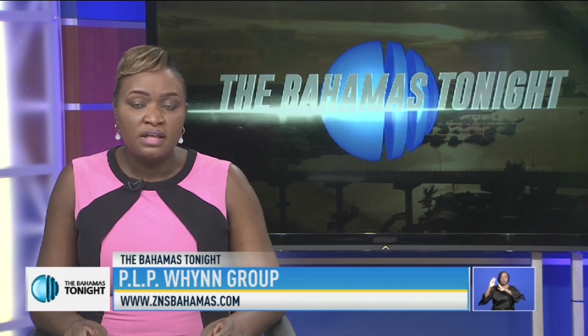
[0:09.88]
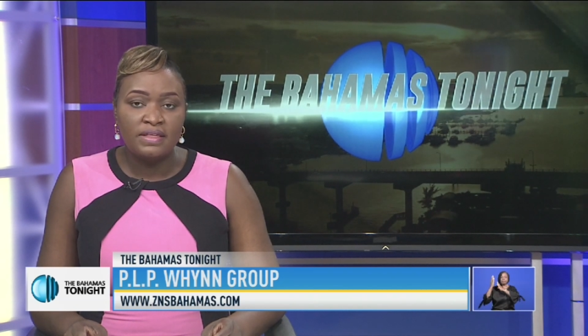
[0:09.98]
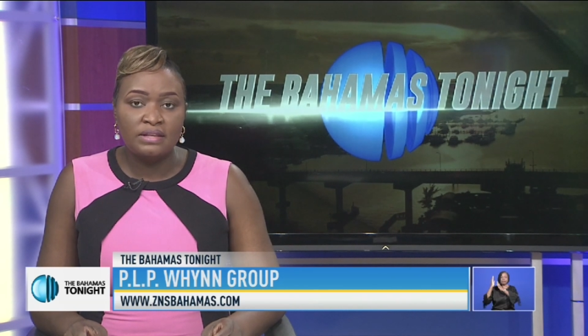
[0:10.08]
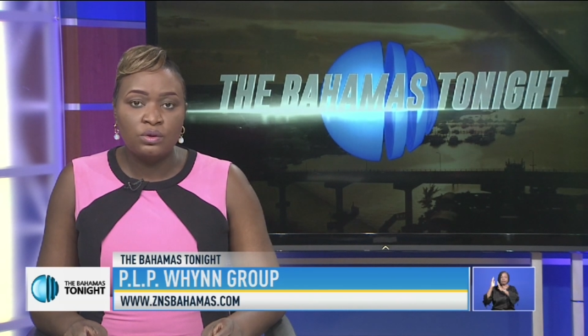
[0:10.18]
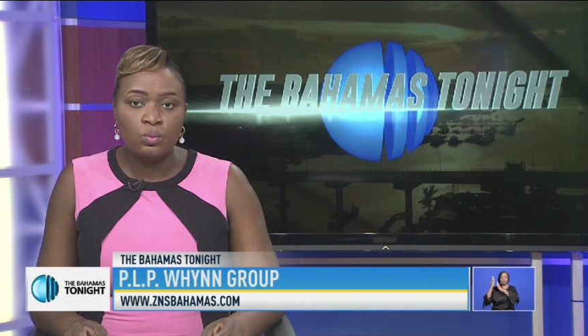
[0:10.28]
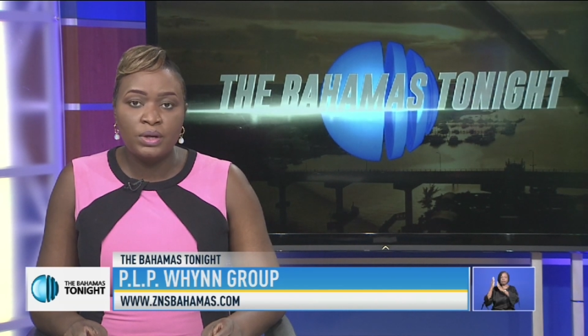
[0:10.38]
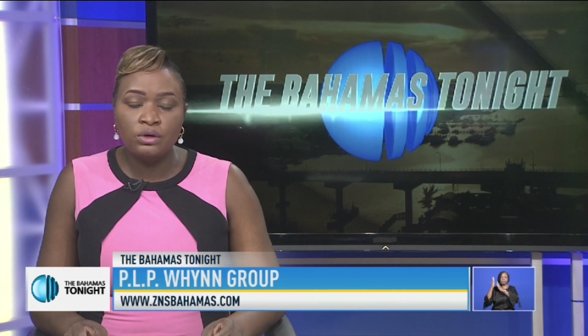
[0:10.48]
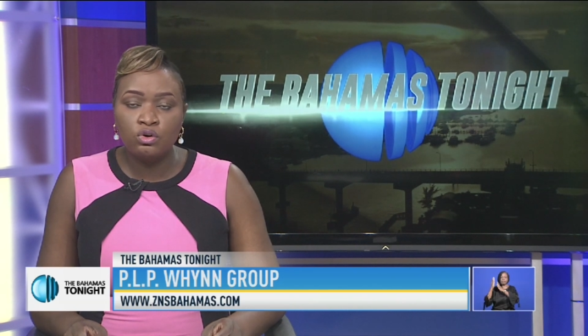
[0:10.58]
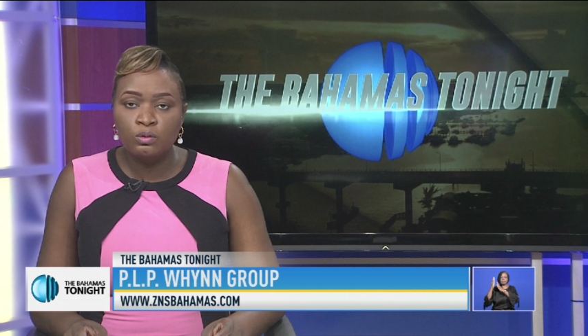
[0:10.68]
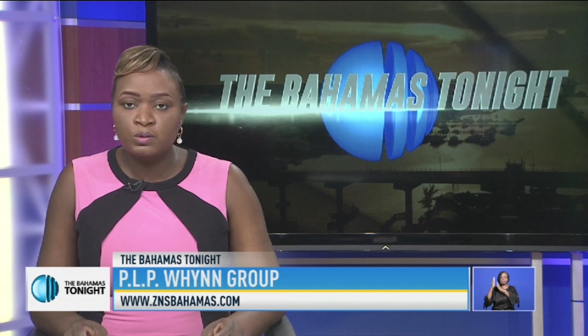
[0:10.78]
that the
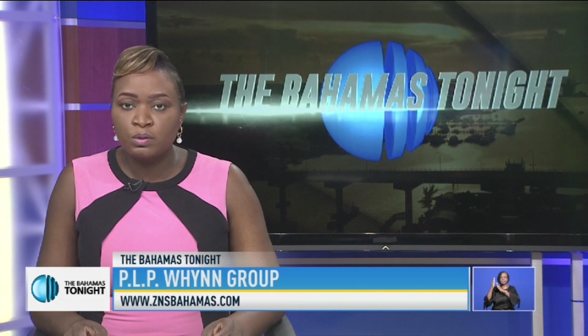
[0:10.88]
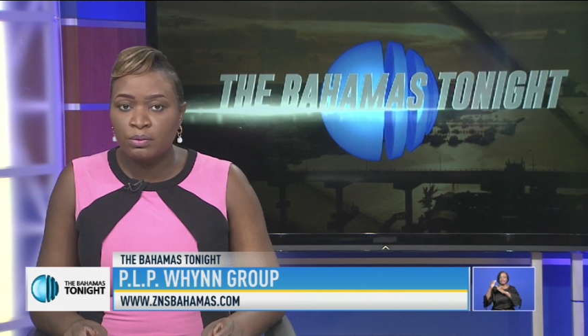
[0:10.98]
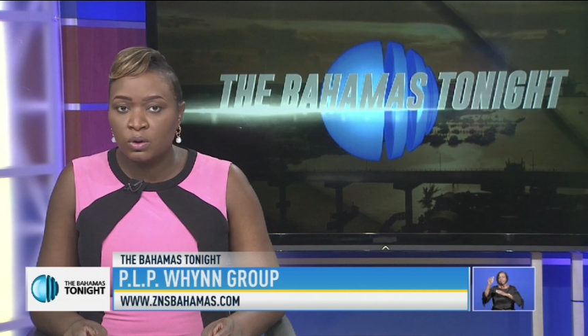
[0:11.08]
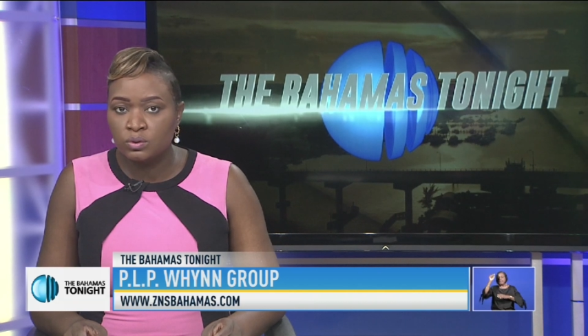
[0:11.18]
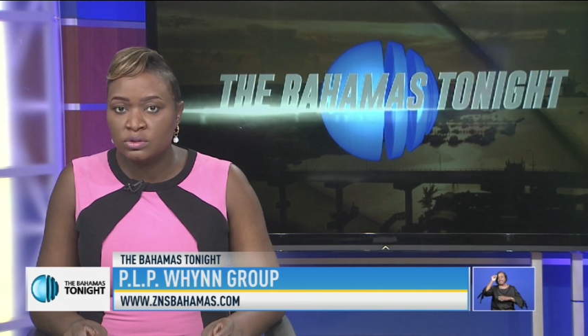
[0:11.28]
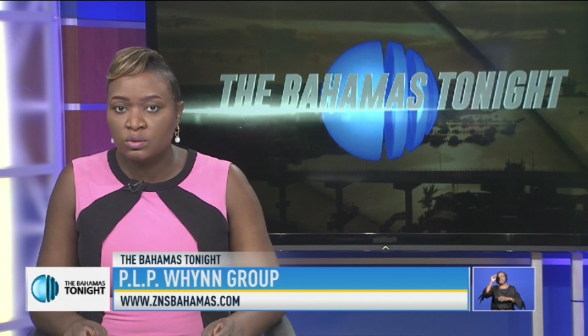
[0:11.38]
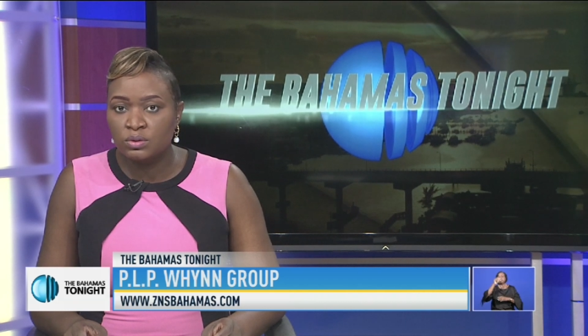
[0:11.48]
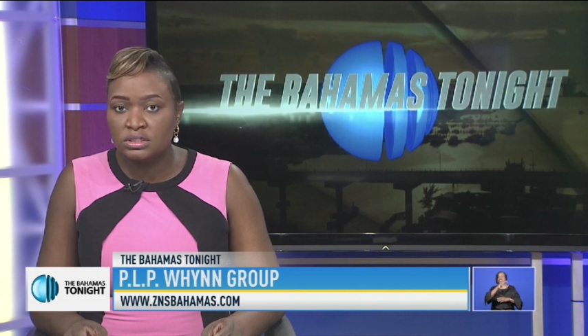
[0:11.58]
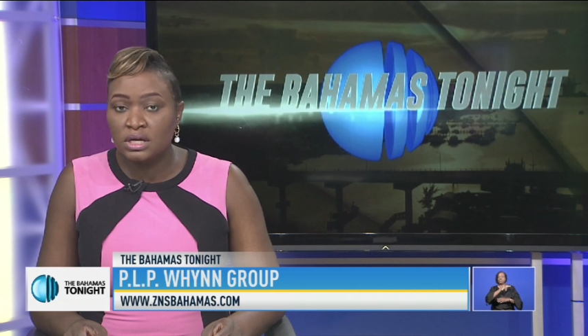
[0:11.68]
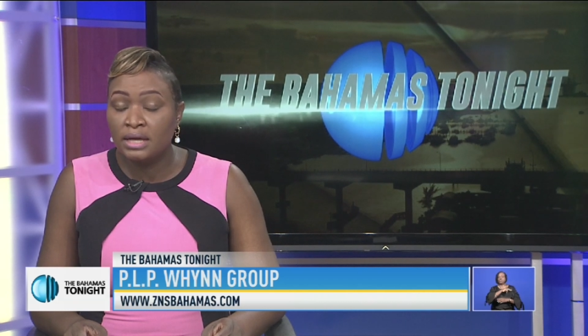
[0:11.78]
Wynn Group's proposal
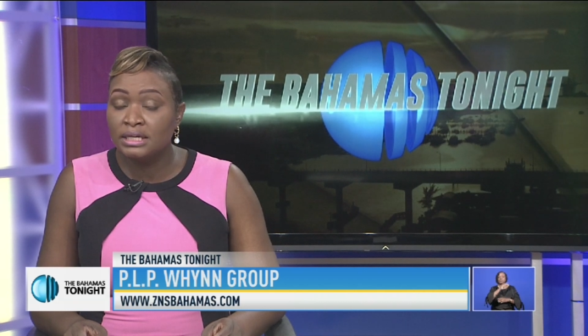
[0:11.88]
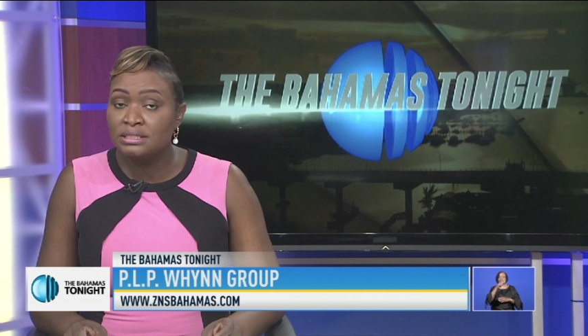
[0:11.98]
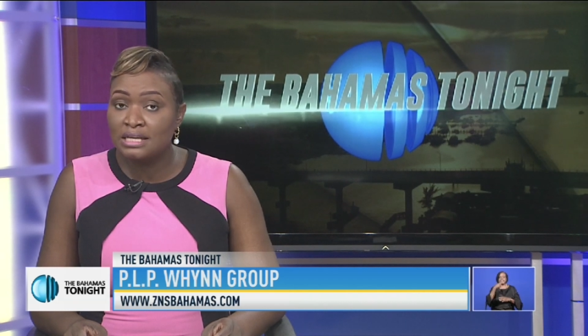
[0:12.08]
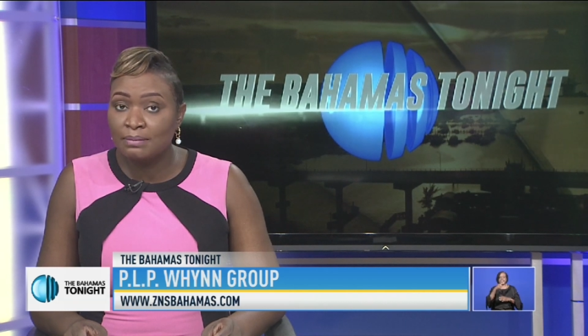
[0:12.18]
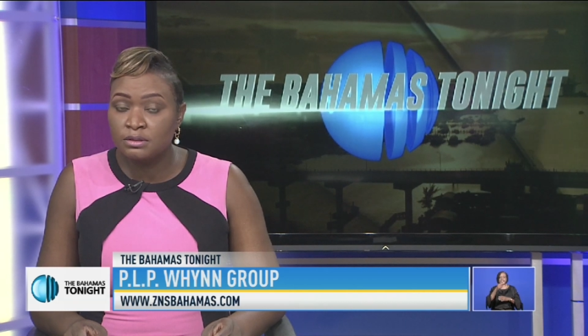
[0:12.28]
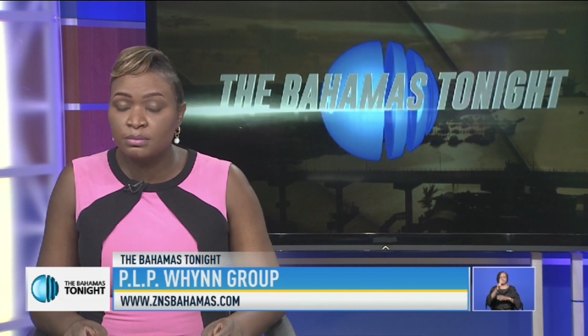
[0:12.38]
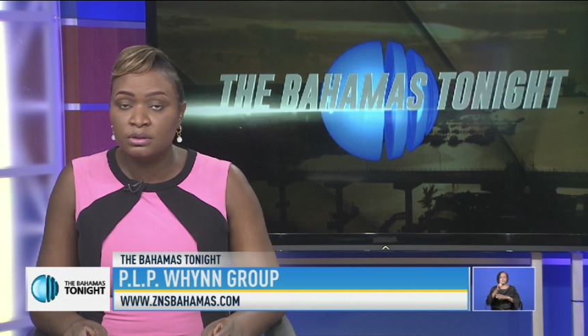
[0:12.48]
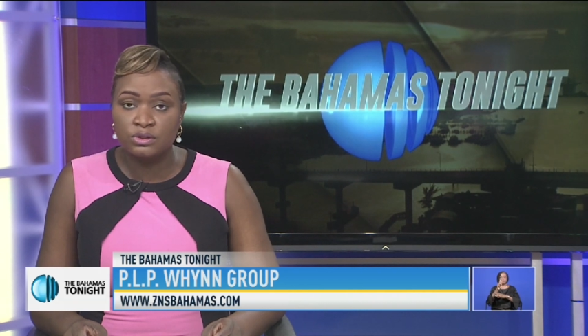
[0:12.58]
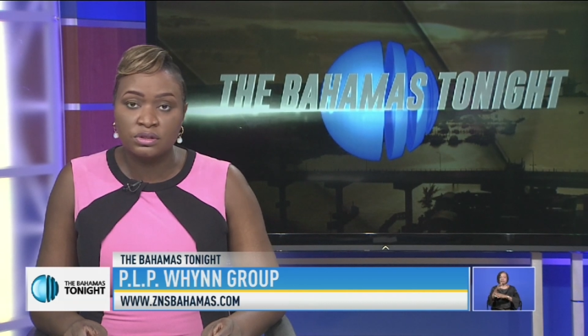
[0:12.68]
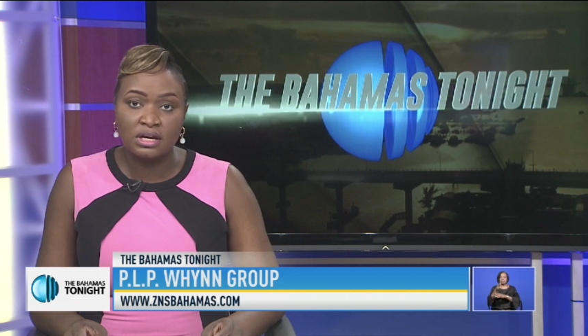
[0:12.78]
was
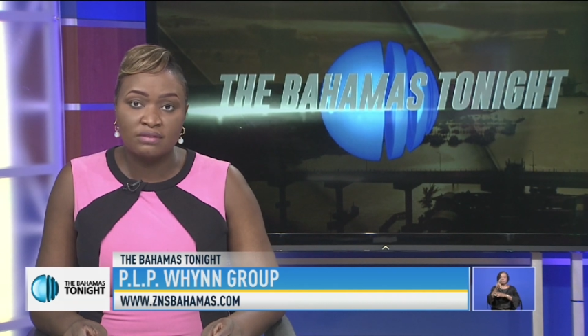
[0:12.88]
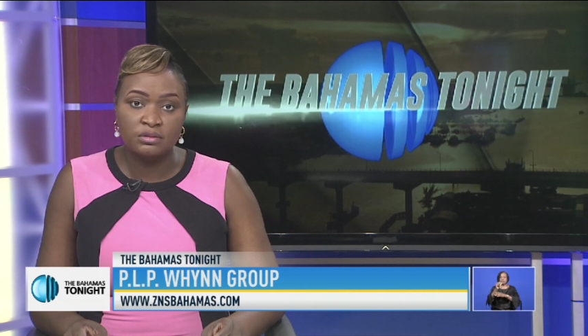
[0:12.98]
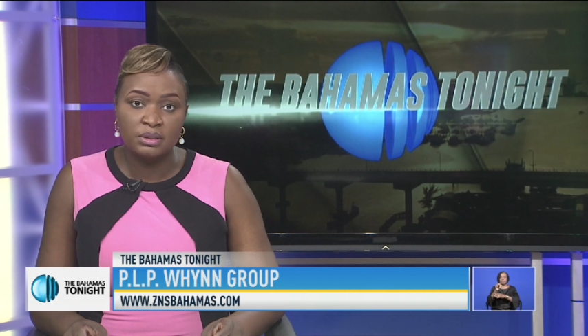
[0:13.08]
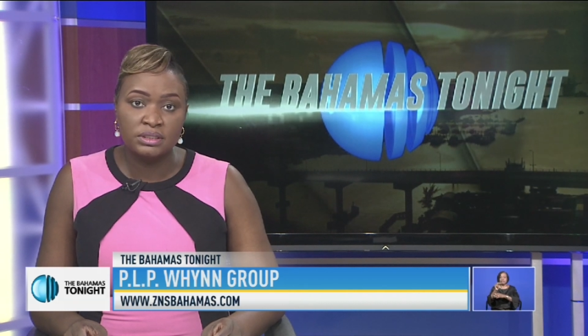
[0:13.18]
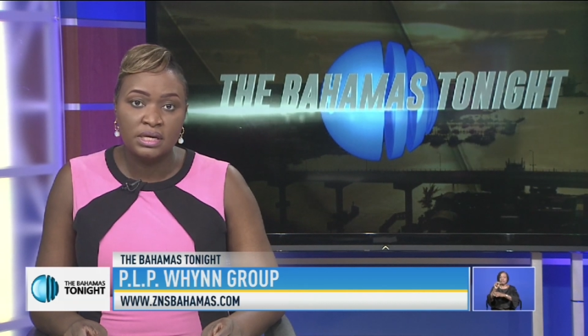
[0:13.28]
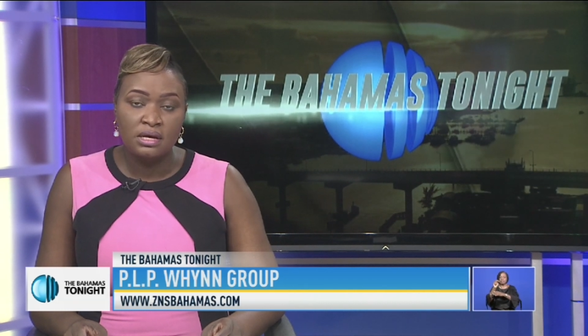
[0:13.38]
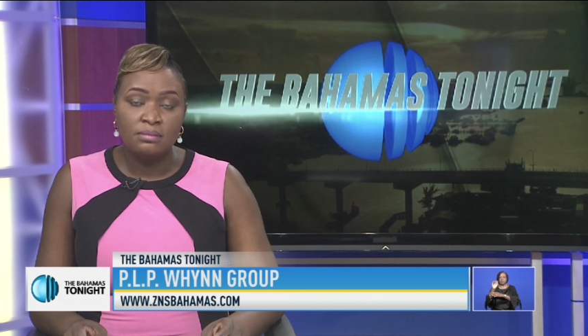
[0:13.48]
unacceptable to the government,